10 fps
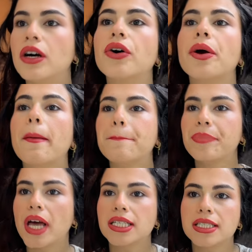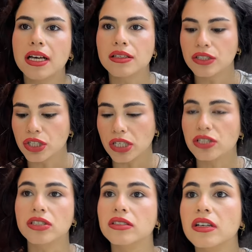Okay, that's as good as
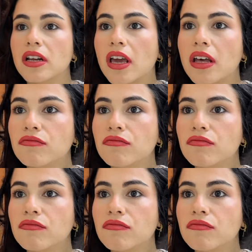she's gonna get.